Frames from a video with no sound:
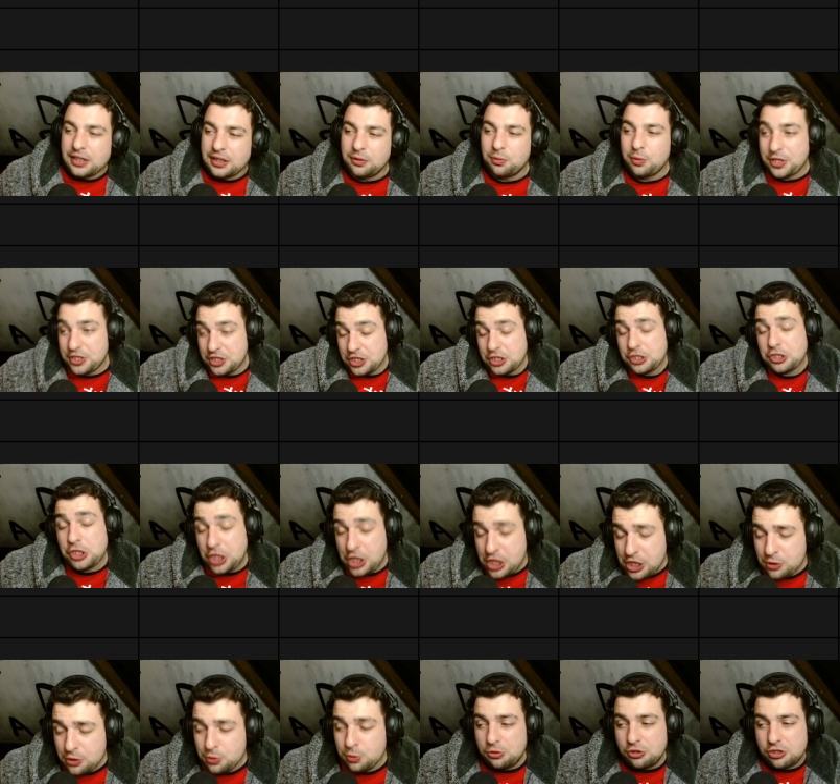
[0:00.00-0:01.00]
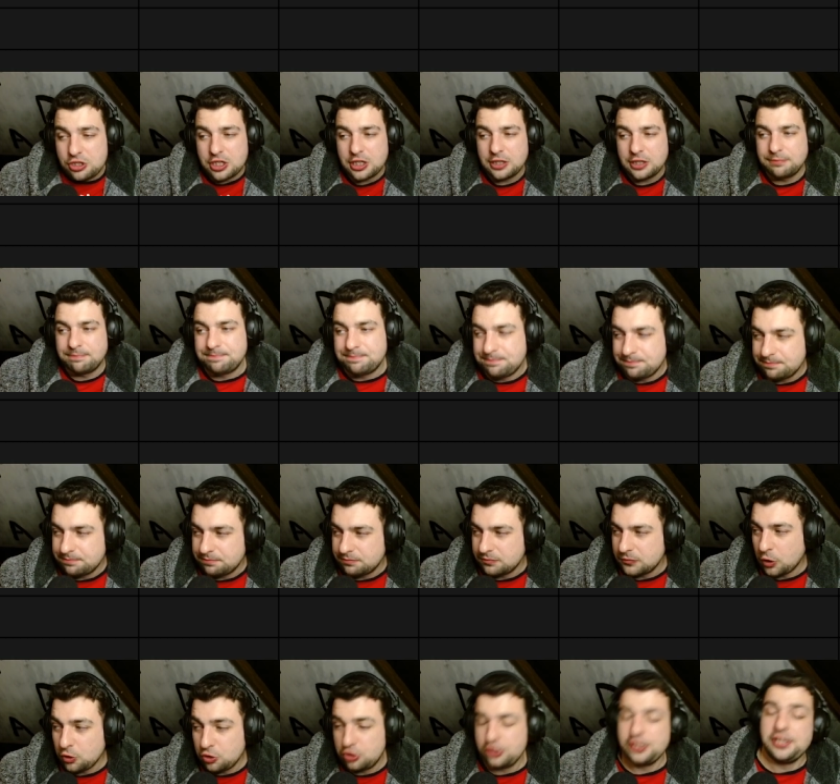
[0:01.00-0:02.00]
Which is cute
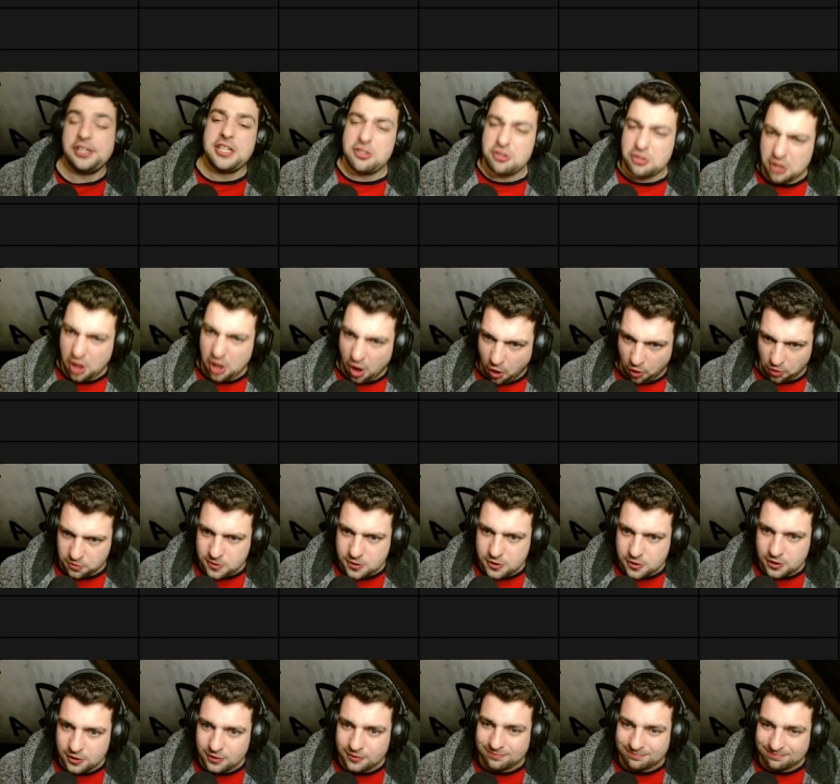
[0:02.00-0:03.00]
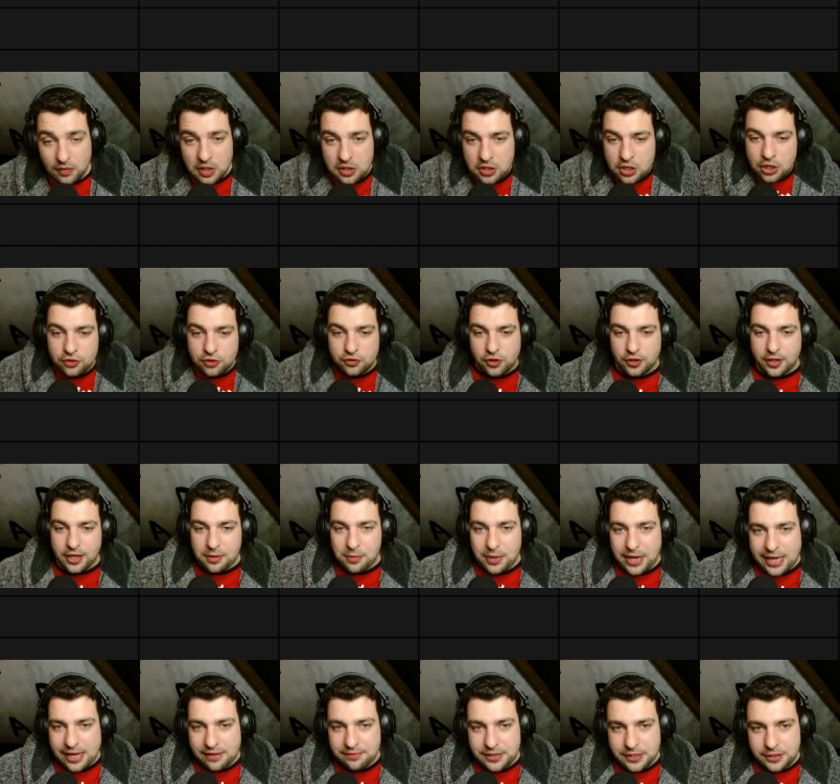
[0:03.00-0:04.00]
until it's not. So there we
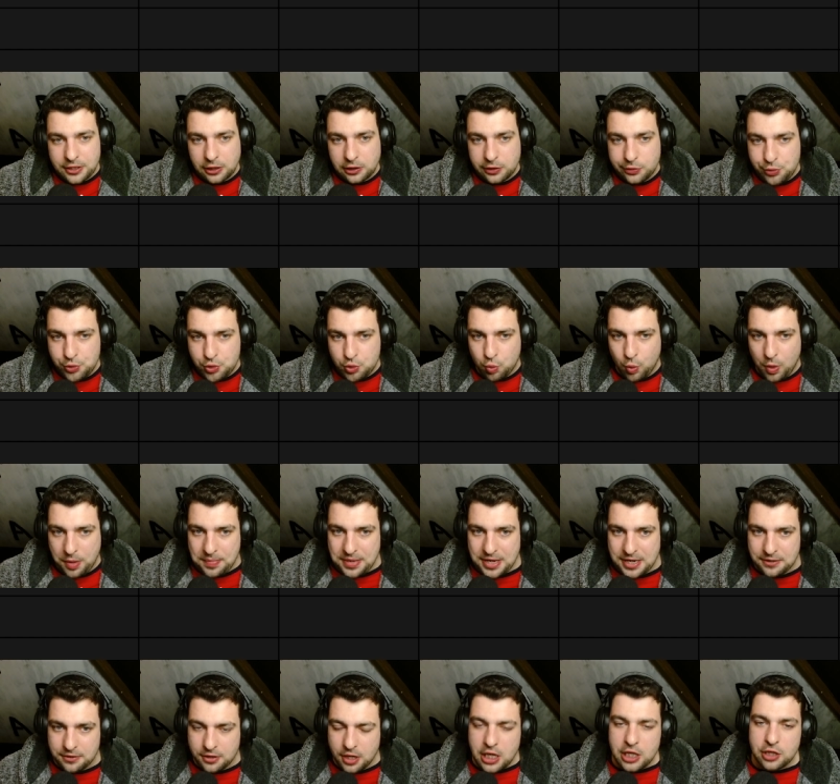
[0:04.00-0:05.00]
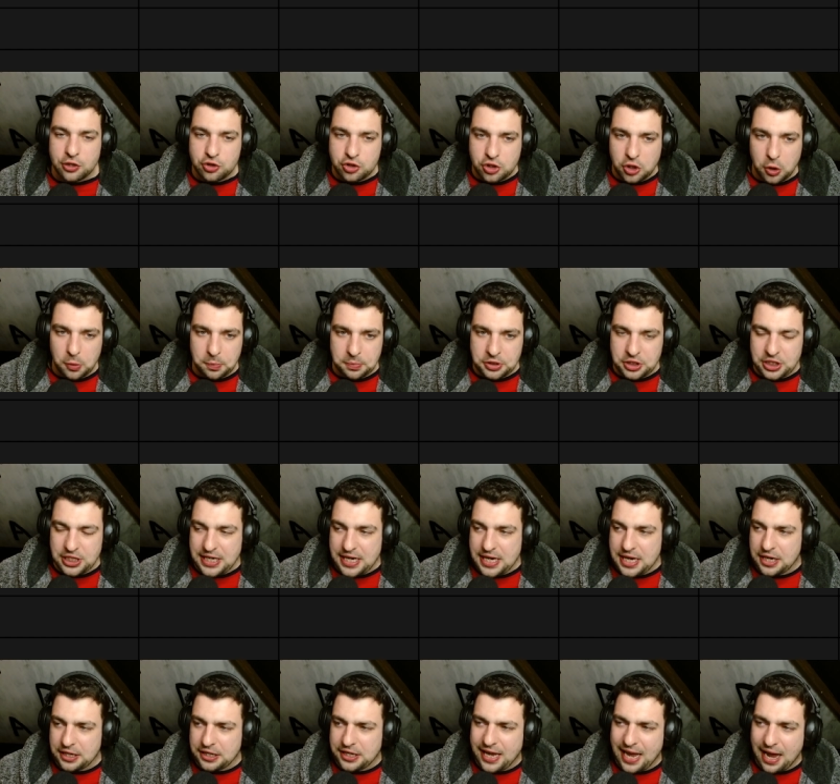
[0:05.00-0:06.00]
have it, the loose women. Top
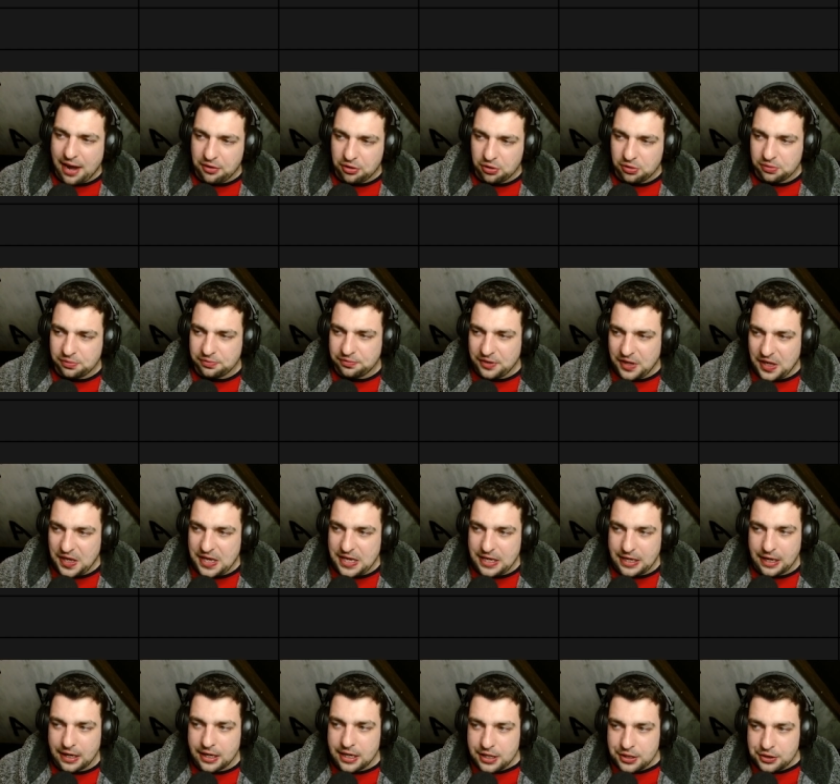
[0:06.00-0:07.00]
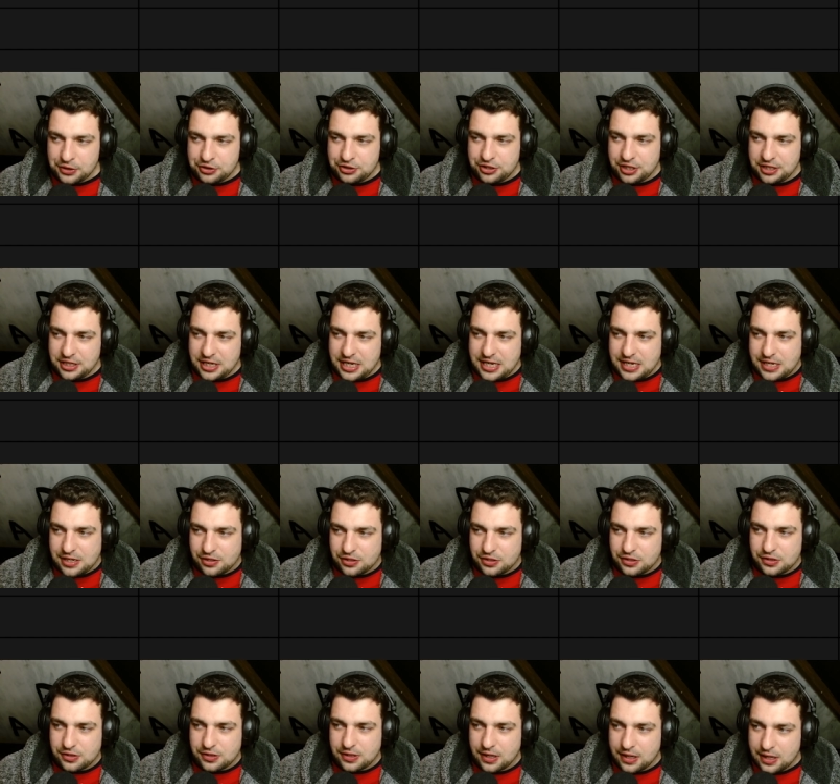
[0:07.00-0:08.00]
tier, Carol V,
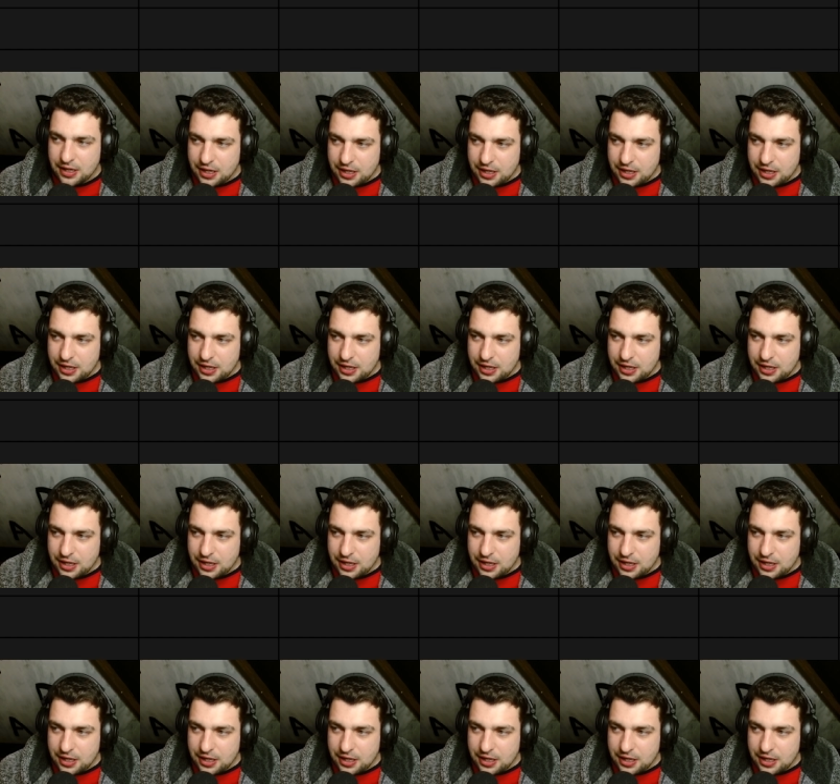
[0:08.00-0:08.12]
Denise,